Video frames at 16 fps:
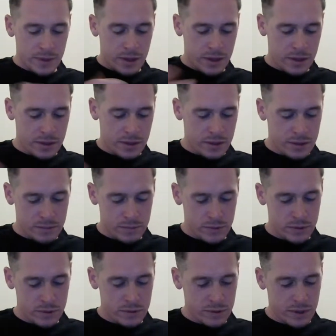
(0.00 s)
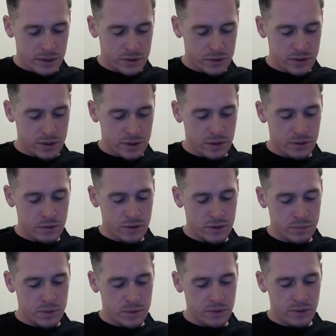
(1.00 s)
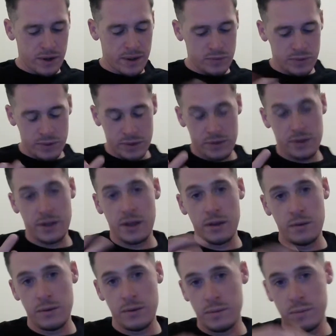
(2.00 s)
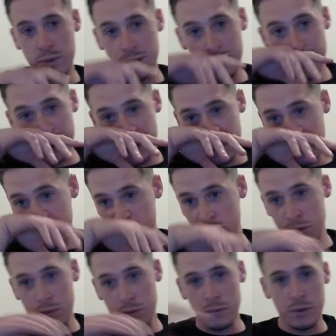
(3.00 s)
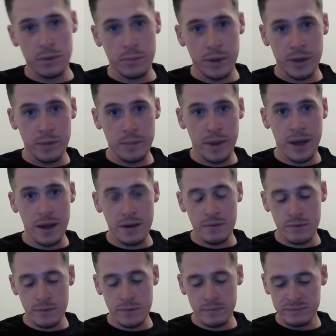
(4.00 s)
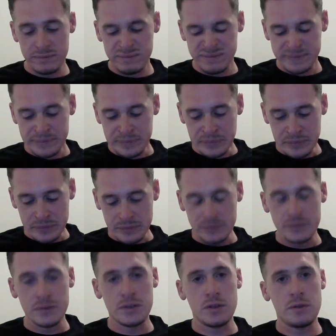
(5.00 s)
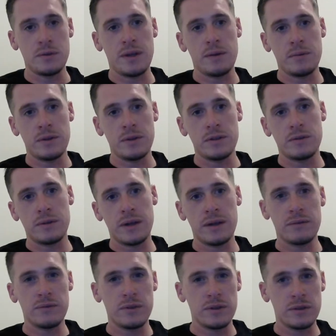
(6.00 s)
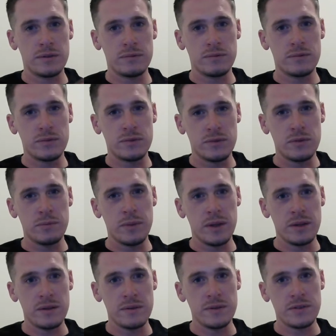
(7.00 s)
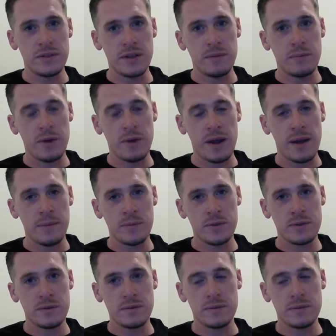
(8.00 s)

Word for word: And you can actually get O D B wrap for like a dollar a piece if you don't want to buy a pack of them. So that way you don't have like too many of the same wraps.